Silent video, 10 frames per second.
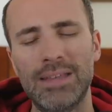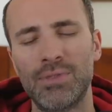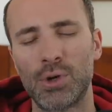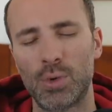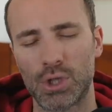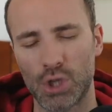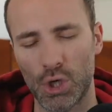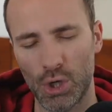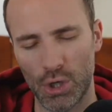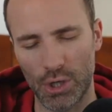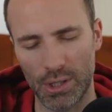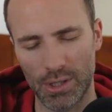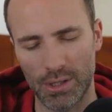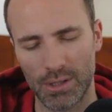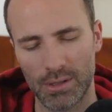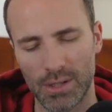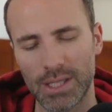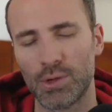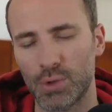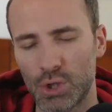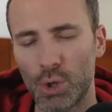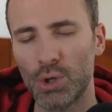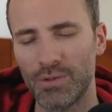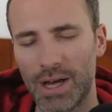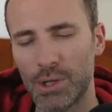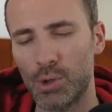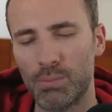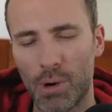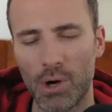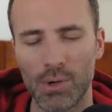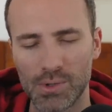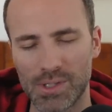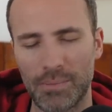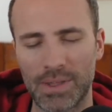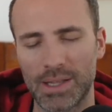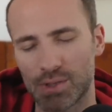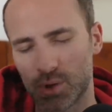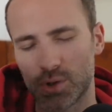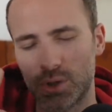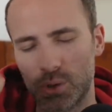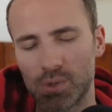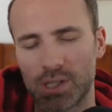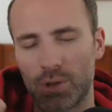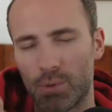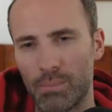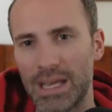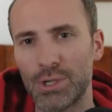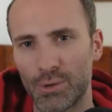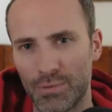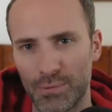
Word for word: in the return, like the return value borrows something that's also used in the remainder